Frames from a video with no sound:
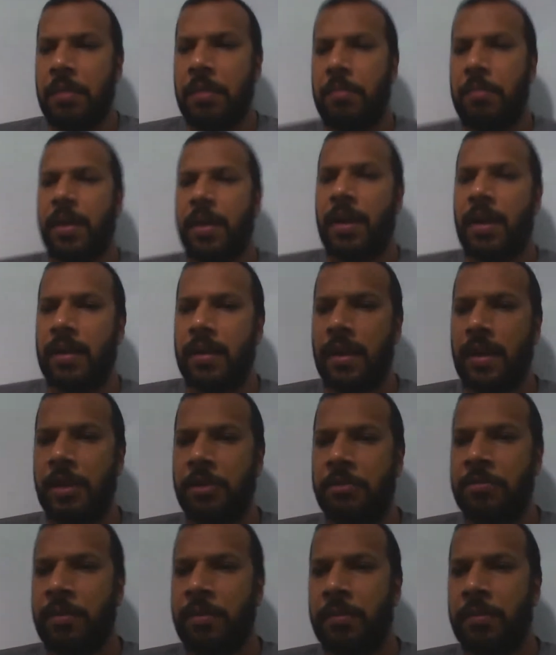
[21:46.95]
Biana, I
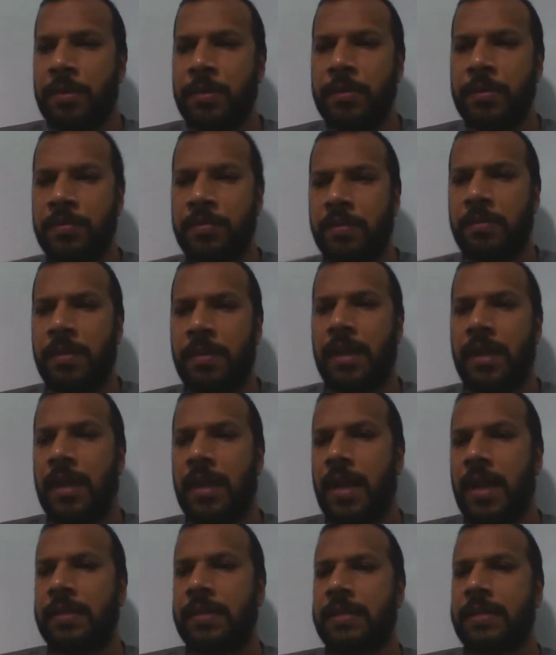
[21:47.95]
remember you from my
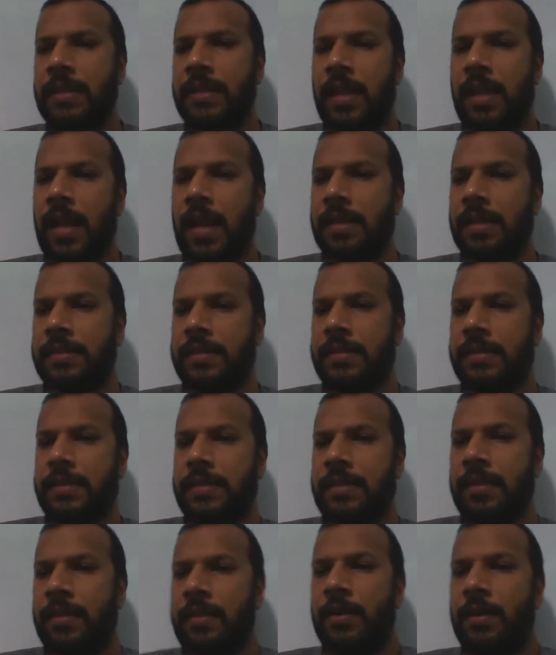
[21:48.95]
last
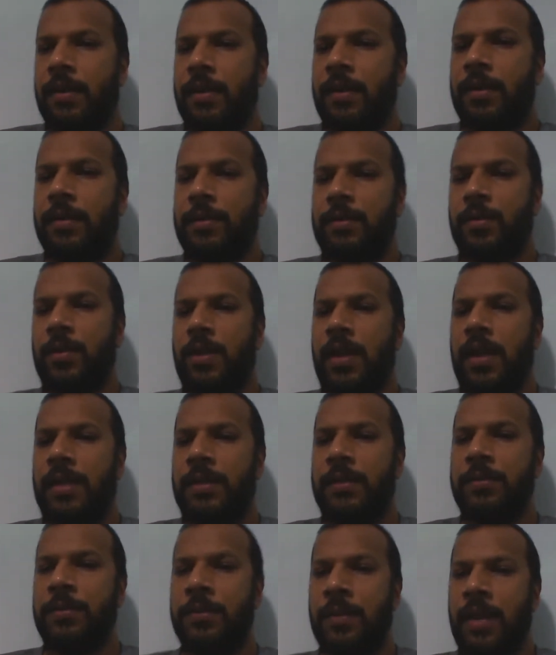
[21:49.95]
class. So
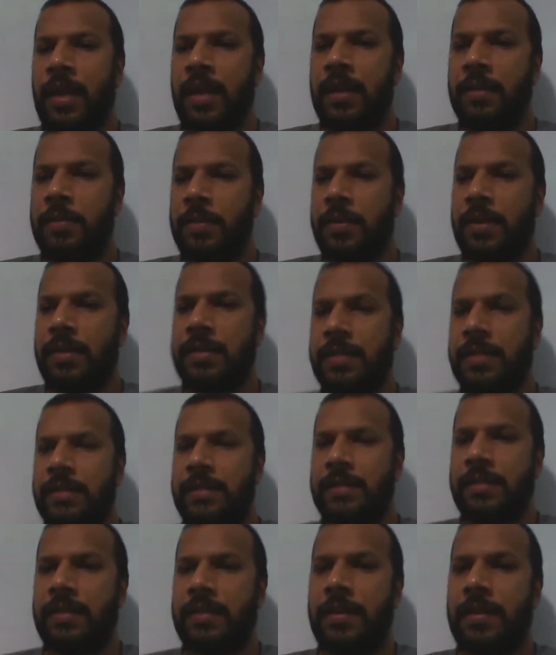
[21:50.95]
can you help
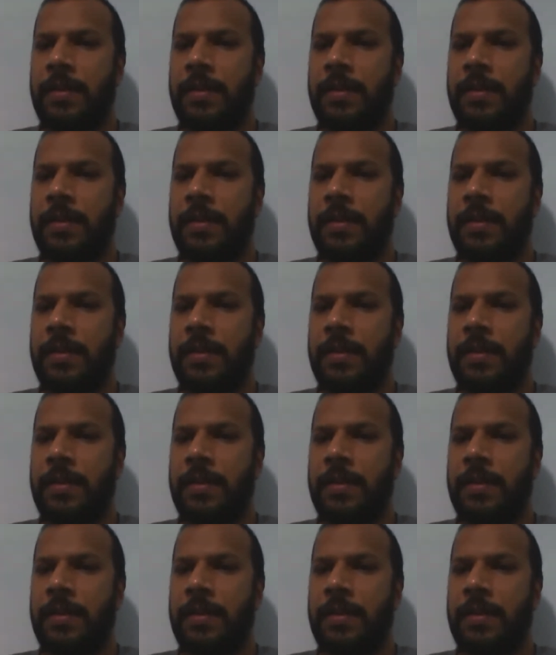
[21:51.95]
us?